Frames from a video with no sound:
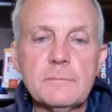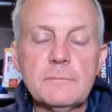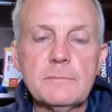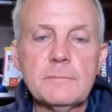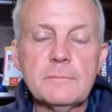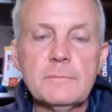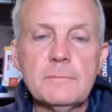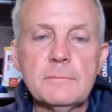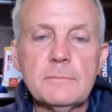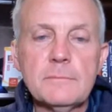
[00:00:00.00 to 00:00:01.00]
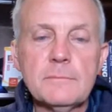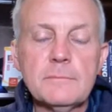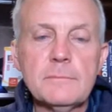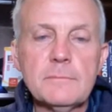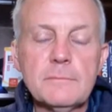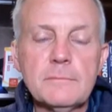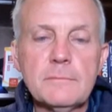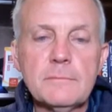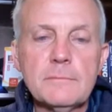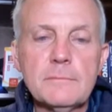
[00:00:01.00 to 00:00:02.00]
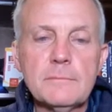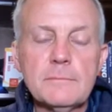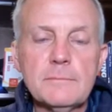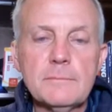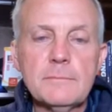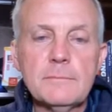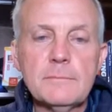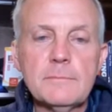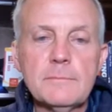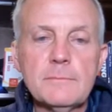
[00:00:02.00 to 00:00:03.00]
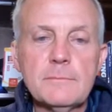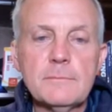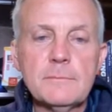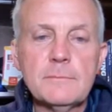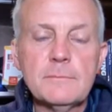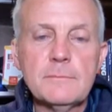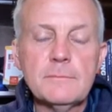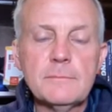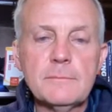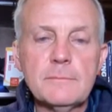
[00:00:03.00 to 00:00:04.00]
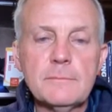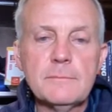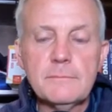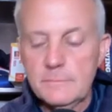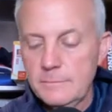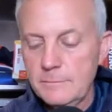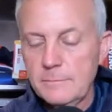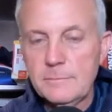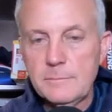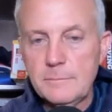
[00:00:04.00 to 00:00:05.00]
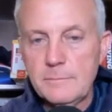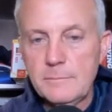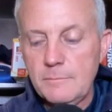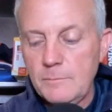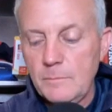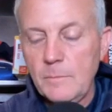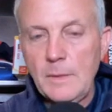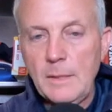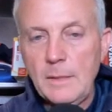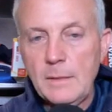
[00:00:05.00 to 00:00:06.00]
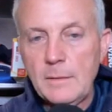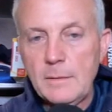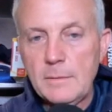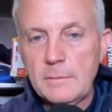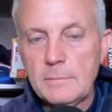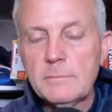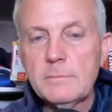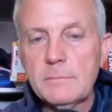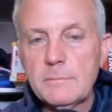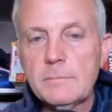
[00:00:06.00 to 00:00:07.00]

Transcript: No words are spoken by the person on screen.